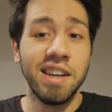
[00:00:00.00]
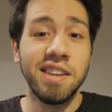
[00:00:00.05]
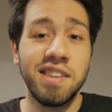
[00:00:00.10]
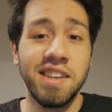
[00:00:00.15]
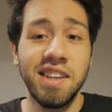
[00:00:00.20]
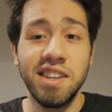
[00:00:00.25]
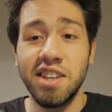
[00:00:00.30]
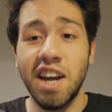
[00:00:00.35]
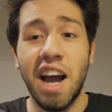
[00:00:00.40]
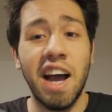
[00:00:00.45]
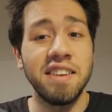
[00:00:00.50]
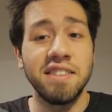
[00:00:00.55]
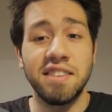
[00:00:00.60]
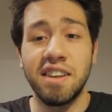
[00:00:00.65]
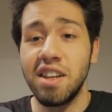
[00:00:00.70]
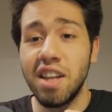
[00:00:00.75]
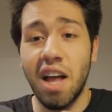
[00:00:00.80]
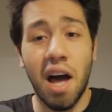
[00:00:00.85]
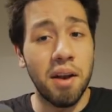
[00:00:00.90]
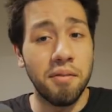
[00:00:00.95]
Siege
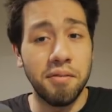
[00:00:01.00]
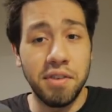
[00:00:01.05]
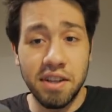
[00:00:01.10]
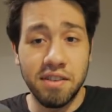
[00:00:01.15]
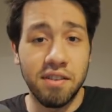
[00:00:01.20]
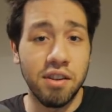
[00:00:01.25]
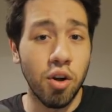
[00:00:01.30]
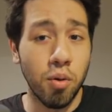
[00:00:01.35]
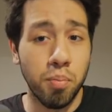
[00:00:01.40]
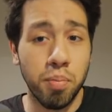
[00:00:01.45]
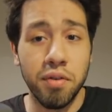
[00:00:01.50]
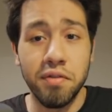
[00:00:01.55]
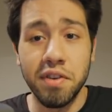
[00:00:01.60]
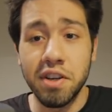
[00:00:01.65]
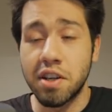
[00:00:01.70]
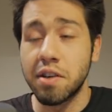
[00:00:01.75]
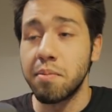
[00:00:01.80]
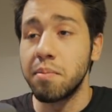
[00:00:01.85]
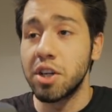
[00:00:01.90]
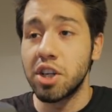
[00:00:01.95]
has a lot of these low
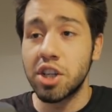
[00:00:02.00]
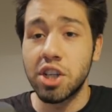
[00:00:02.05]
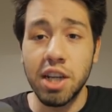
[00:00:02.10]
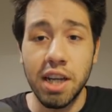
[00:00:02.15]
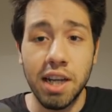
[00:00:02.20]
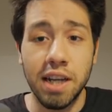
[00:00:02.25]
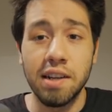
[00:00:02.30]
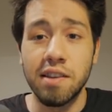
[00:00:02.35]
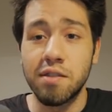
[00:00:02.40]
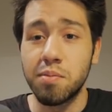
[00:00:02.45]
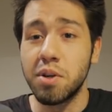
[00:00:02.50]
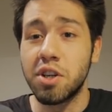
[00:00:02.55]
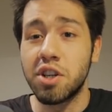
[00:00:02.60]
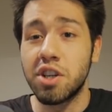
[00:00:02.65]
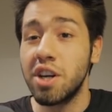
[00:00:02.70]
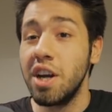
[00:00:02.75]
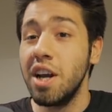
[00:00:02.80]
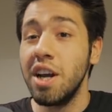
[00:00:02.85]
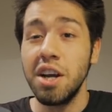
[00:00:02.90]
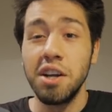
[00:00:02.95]
provision machines
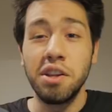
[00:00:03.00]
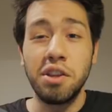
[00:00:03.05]
which